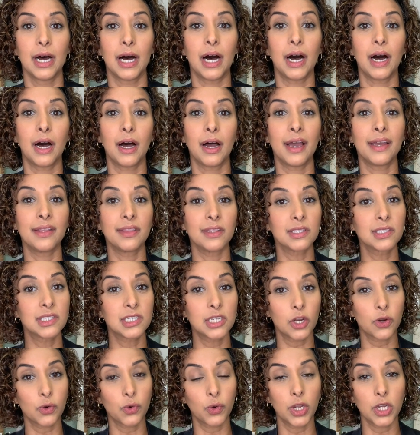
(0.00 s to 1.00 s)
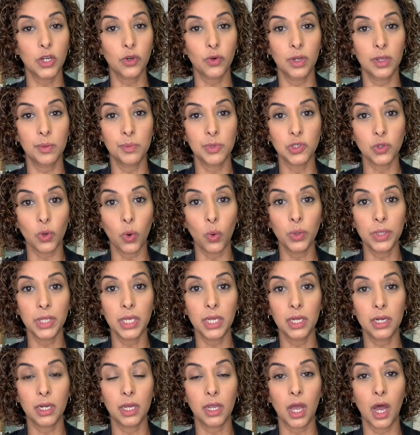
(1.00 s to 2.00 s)
And the steroid cream is only
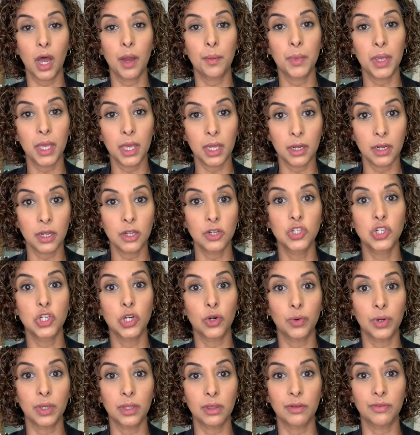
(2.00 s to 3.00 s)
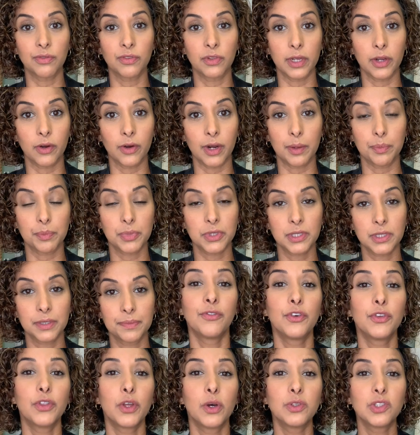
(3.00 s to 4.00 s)
gonna come in during the flare-ups.
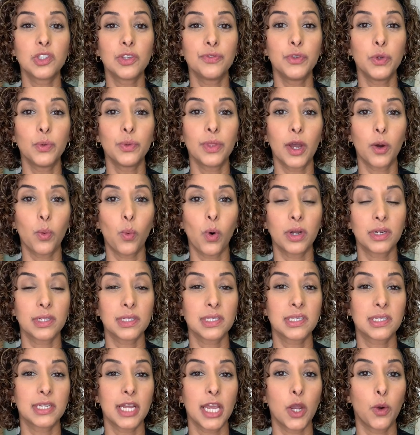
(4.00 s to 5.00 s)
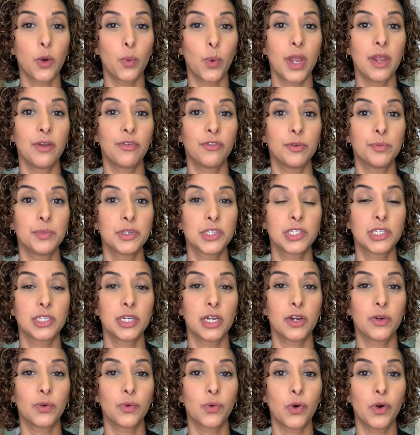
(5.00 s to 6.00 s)
For those of you that wanna stay away from
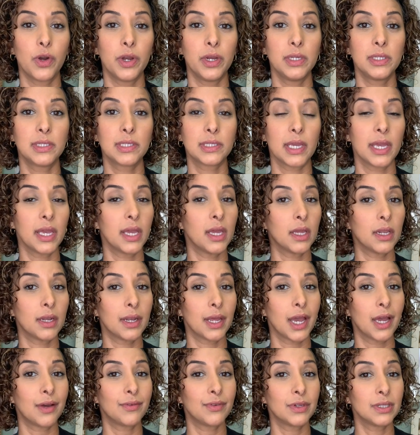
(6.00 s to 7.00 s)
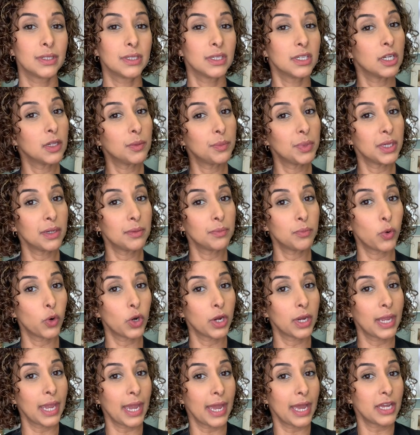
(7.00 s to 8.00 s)
steroids and have a little bit more
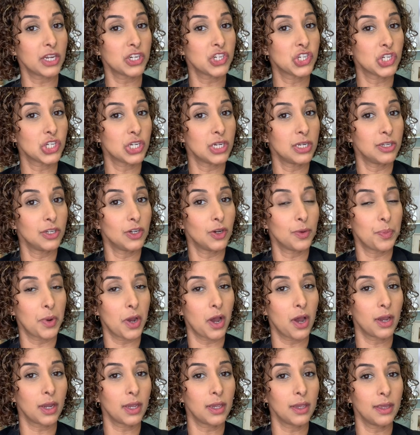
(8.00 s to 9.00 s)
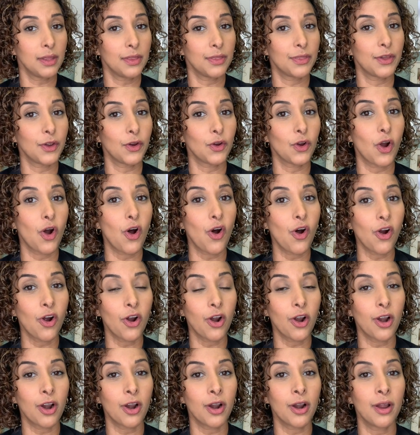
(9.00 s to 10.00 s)
cash in your pocket, there
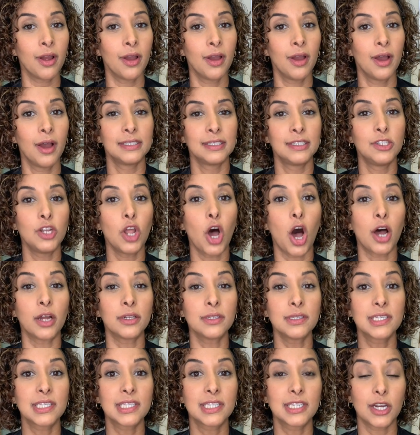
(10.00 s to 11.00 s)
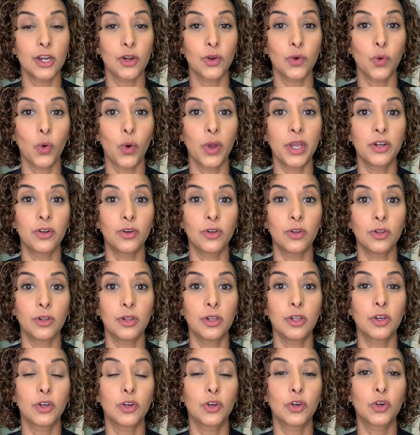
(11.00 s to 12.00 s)
are
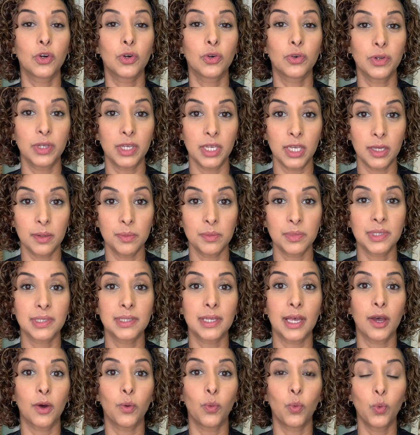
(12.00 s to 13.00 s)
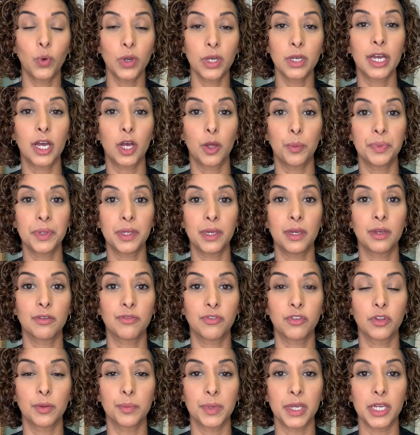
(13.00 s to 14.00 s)
non-steroidal creams that will help the
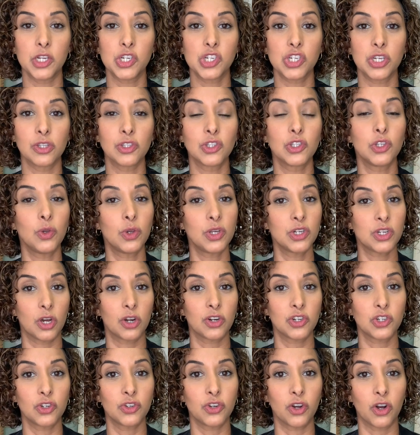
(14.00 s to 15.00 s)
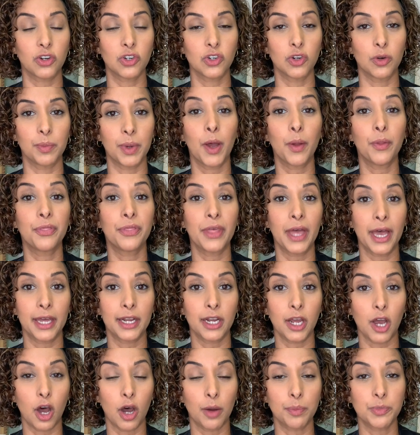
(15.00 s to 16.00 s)
inflammation. So you could talk to your doctor about
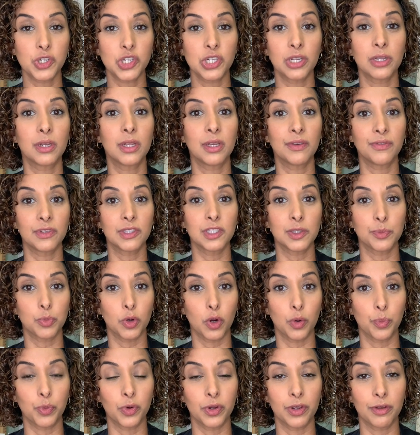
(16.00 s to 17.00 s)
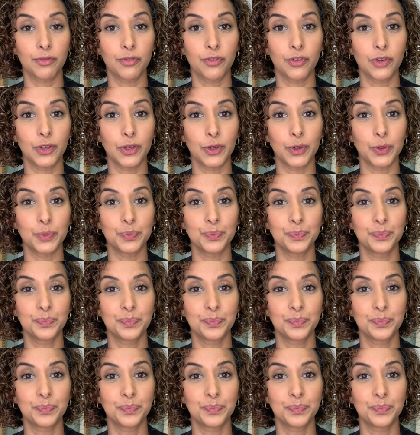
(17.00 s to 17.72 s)
that option if it's appropriate for you.